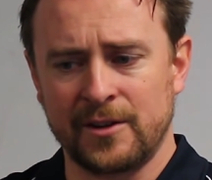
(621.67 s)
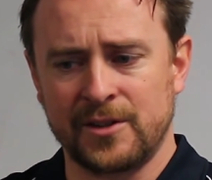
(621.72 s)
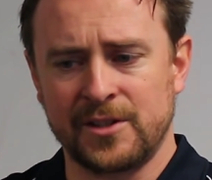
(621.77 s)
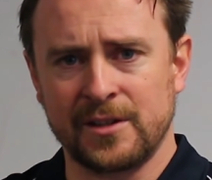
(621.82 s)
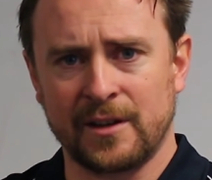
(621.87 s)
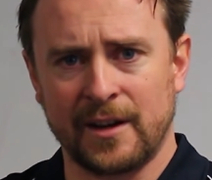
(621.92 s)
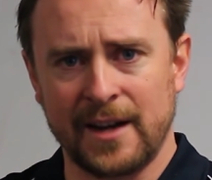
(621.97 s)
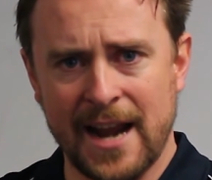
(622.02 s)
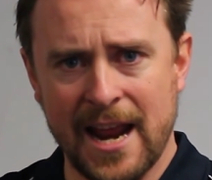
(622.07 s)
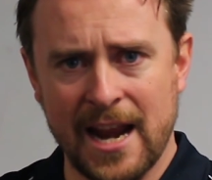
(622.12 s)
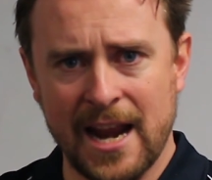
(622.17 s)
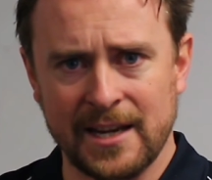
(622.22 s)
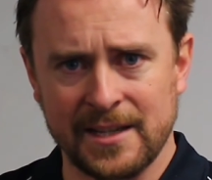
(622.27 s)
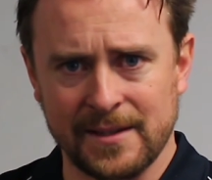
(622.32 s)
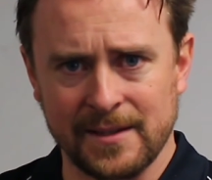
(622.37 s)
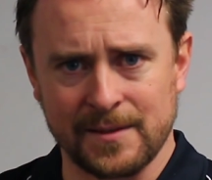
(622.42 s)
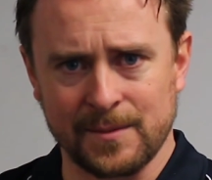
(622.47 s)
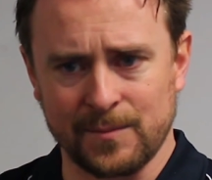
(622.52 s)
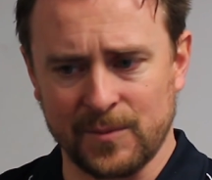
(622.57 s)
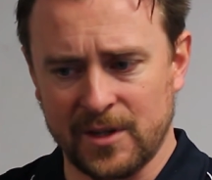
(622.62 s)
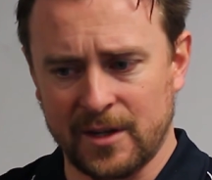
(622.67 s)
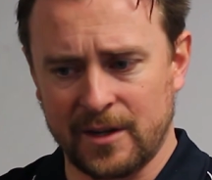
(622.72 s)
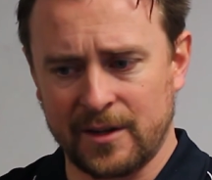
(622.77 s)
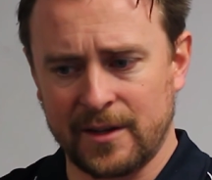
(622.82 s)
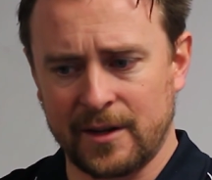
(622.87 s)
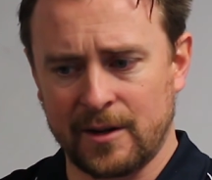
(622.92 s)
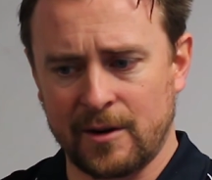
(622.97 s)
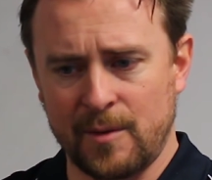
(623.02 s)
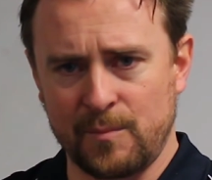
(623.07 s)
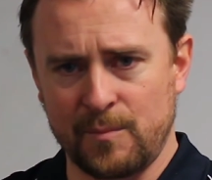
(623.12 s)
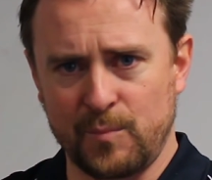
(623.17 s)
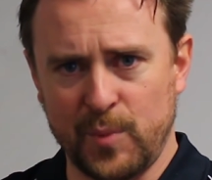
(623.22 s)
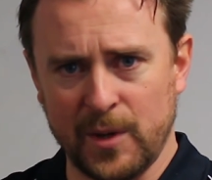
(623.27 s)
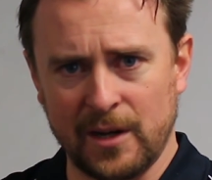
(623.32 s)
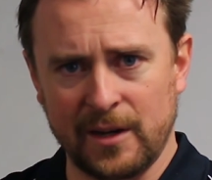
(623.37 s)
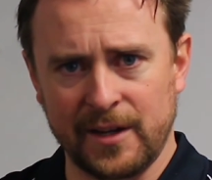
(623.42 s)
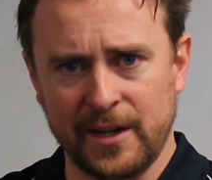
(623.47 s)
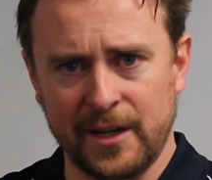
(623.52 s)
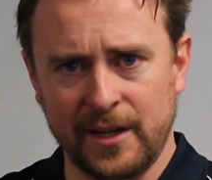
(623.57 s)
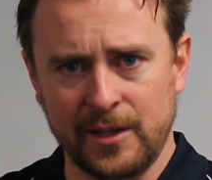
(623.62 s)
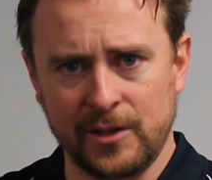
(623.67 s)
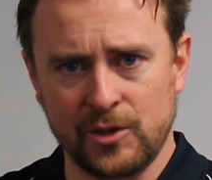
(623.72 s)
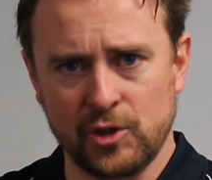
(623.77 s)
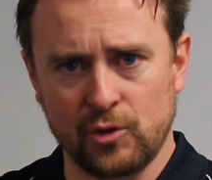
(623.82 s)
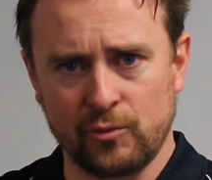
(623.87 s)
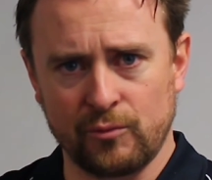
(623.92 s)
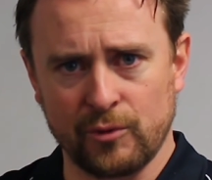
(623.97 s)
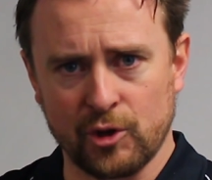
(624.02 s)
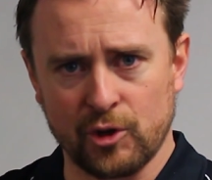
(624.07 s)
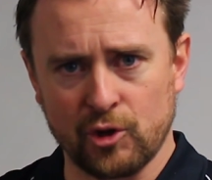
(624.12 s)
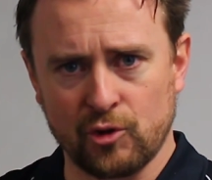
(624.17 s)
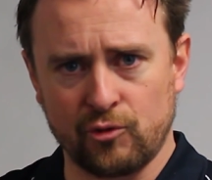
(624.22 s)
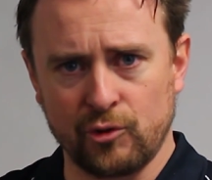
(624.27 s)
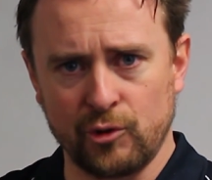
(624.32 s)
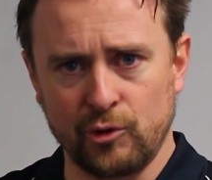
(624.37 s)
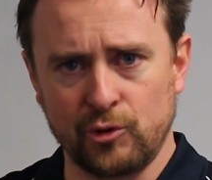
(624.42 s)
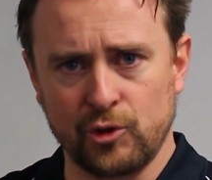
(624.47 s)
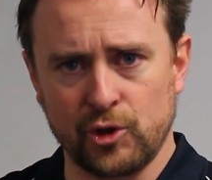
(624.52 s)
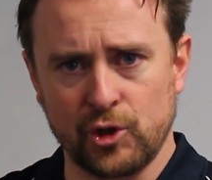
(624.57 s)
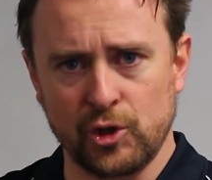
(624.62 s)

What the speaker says: dynamicism, their ability to recruit,